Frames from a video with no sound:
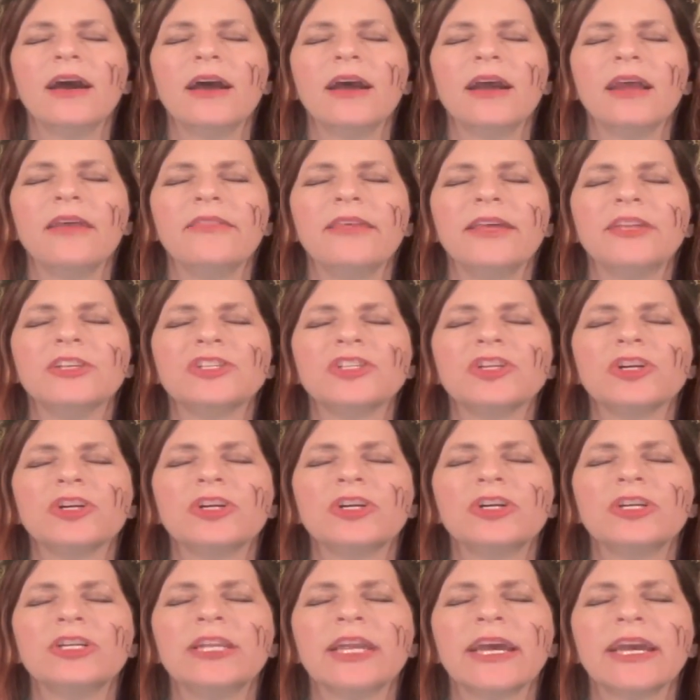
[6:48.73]
And then
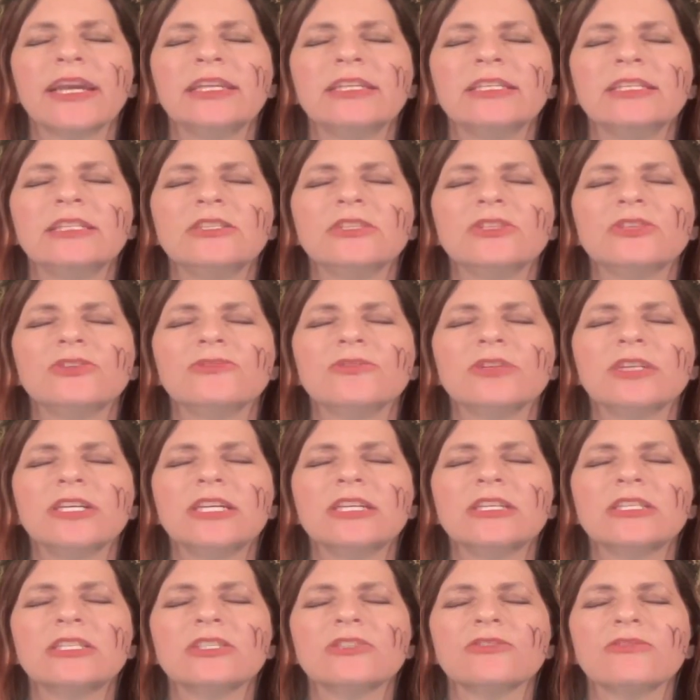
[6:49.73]
turn 90
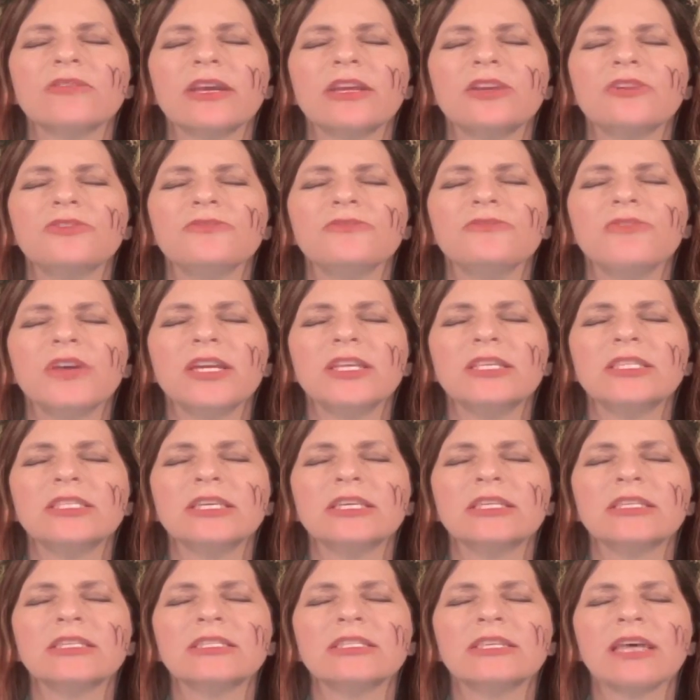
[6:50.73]
degrees so that you're
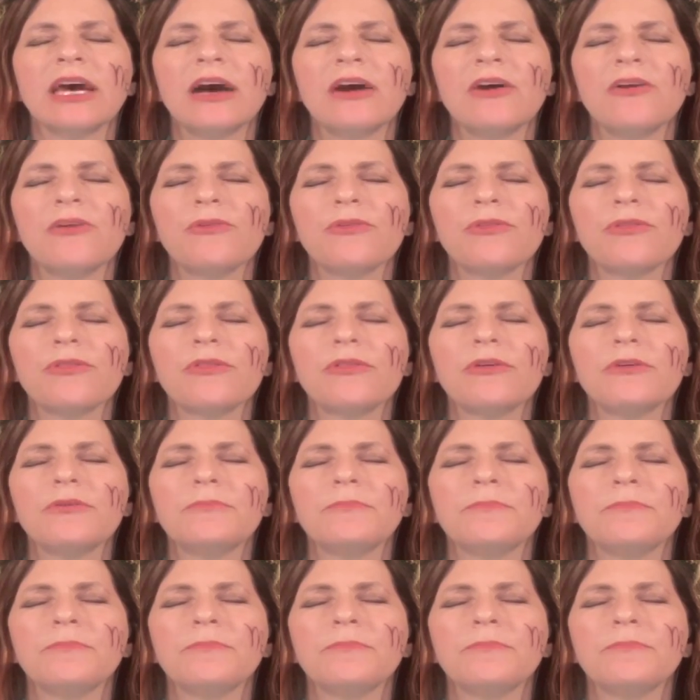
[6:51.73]
facing south.